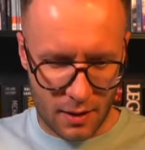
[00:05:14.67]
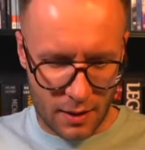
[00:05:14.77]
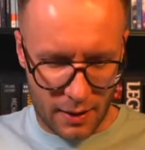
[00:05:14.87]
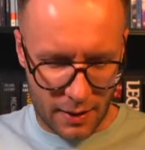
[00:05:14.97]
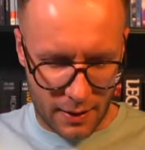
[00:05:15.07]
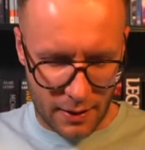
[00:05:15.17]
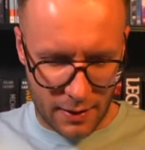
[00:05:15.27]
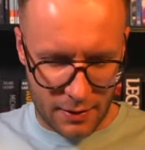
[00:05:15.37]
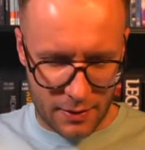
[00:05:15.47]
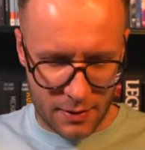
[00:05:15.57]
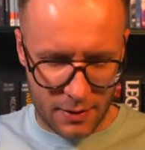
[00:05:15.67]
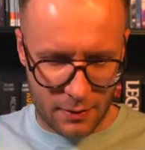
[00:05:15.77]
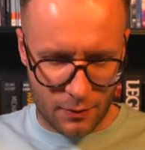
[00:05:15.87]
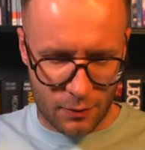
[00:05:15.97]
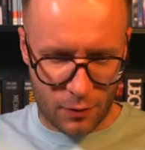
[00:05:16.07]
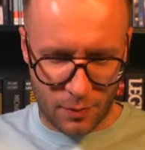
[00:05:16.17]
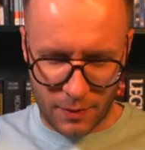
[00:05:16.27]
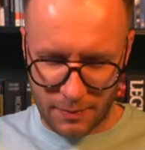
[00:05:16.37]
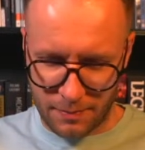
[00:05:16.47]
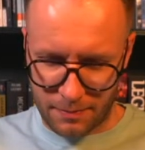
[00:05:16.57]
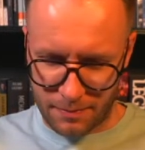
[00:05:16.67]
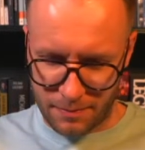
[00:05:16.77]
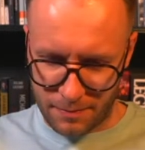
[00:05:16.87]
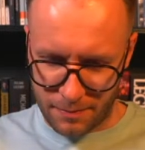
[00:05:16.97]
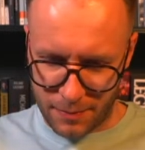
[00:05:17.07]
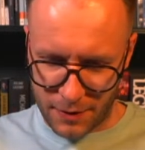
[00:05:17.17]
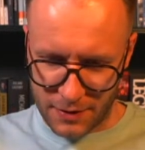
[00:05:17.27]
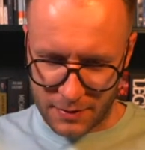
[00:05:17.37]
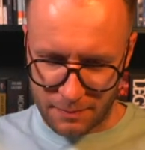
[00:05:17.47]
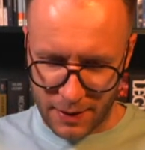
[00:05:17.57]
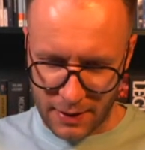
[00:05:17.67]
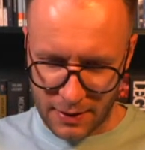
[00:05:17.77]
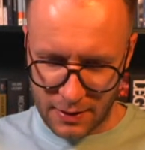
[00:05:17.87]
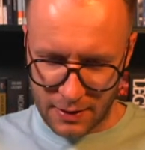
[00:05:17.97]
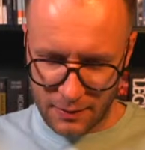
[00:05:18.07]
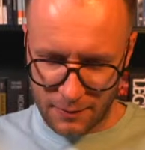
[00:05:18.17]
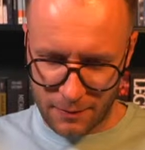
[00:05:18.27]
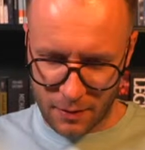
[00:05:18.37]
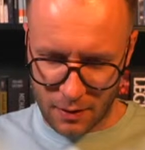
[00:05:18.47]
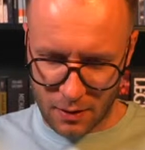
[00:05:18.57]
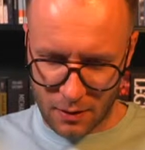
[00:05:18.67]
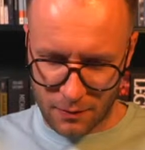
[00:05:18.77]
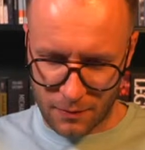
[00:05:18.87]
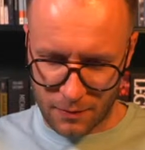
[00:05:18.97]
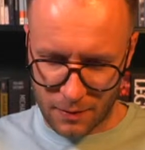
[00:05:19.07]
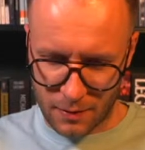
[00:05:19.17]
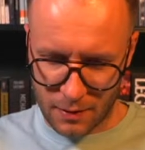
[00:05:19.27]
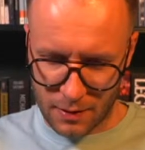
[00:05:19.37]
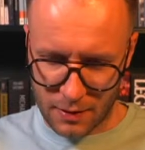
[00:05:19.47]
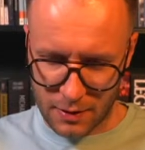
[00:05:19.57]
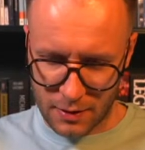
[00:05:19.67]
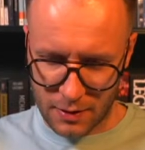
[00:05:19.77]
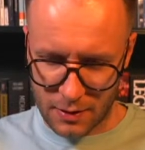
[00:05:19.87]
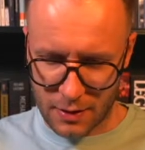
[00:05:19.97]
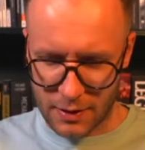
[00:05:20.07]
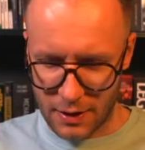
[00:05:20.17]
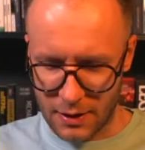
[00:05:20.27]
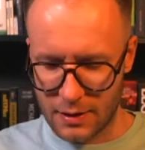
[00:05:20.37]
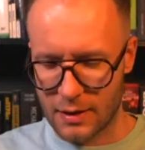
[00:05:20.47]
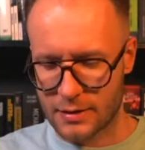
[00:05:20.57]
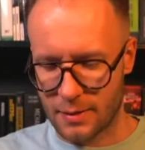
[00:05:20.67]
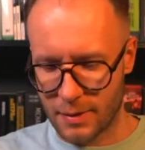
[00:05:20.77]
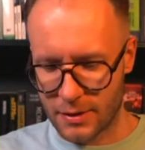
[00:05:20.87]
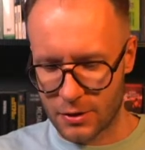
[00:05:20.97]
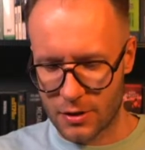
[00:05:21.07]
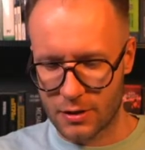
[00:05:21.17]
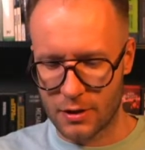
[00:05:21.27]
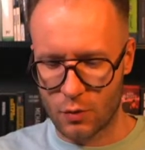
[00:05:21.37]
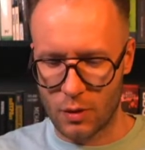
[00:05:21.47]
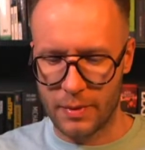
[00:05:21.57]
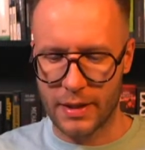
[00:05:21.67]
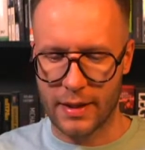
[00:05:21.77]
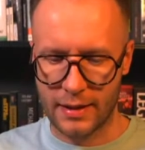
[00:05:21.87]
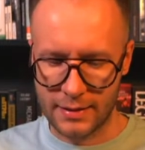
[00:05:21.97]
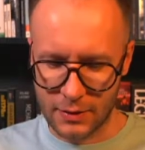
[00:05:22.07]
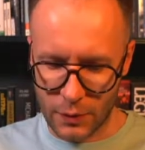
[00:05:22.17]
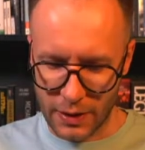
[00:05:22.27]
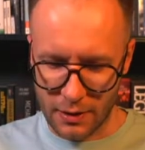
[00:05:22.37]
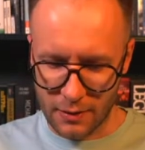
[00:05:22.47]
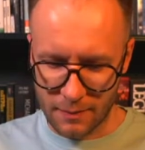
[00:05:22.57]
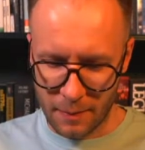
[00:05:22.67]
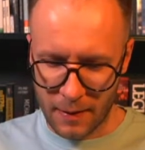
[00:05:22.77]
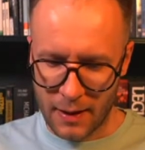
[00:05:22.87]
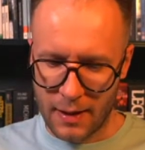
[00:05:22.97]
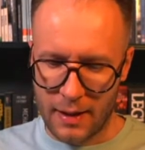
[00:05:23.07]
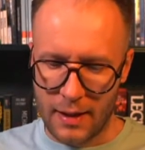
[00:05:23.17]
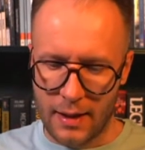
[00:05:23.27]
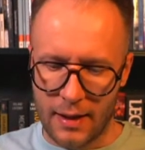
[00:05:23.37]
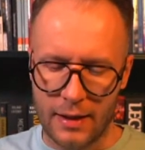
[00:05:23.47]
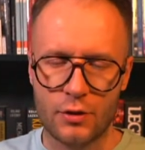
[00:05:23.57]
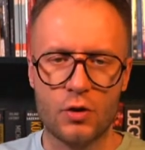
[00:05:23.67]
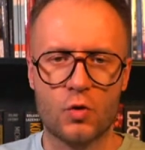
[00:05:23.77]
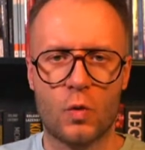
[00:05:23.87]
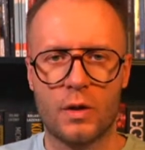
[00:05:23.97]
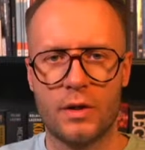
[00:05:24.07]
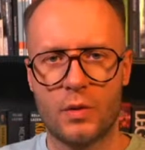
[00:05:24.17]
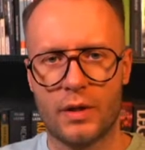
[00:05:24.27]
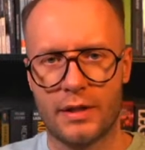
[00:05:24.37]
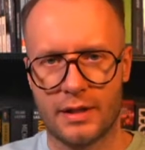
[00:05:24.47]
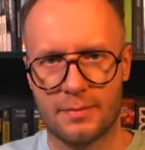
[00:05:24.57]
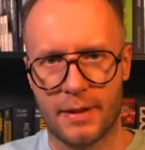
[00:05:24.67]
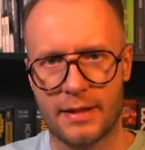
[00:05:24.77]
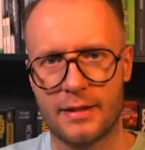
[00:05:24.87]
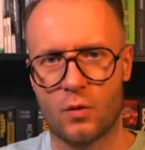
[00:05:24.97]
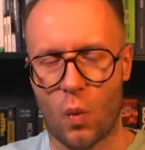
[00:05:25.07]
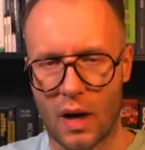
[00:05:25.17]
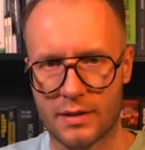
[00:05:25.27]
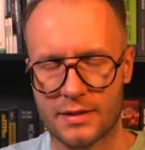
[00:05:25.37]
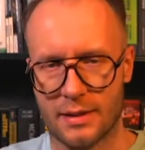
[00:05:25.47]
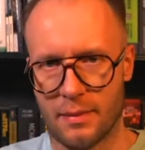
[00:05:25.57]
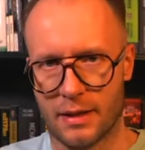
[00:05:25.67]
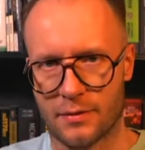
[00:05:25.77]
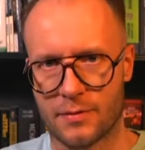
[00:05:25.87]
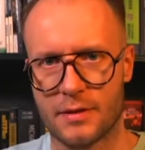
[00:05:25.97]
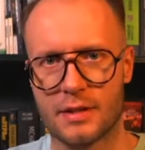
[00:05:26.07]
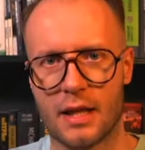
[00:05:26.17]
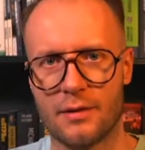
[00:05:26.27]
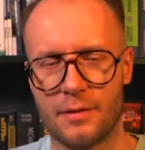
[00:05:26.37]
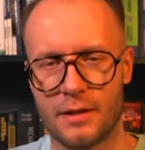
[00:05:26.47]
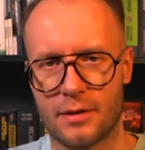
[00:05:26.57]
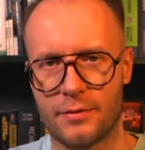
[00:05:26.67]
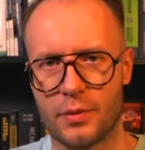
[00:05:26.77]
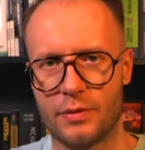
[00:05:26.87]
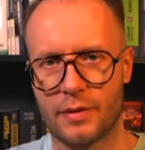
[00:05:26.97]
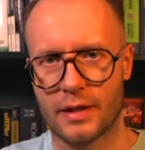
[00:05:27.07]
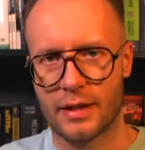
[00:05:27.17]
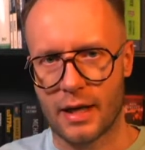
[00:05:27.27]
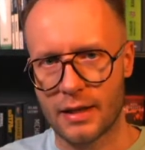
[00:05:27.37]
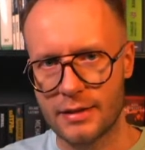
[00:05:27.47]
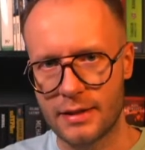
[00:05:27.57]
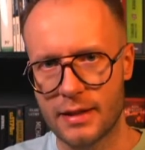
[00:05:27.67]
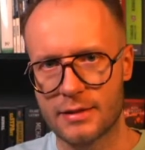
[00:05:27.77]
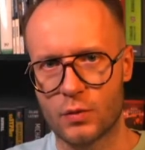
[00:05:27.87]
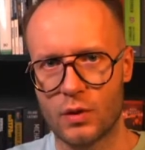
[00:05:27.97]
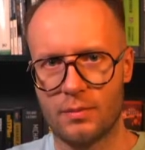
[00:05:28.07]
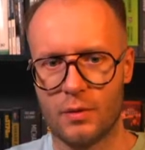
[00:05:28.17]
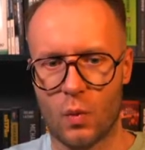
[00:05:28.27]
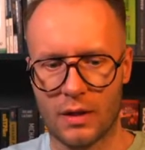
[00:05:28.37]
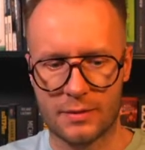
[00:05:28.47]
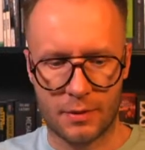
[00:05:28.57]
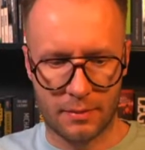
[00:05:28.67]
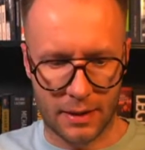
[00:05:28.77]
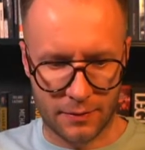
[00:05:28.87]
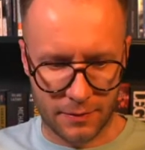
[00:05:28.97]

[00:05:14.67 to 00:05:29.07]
And from the perspective of the date, as I mentioned, it will be a next week. And usually you can expect it once a month. This live interview with an IT guest will be once per month.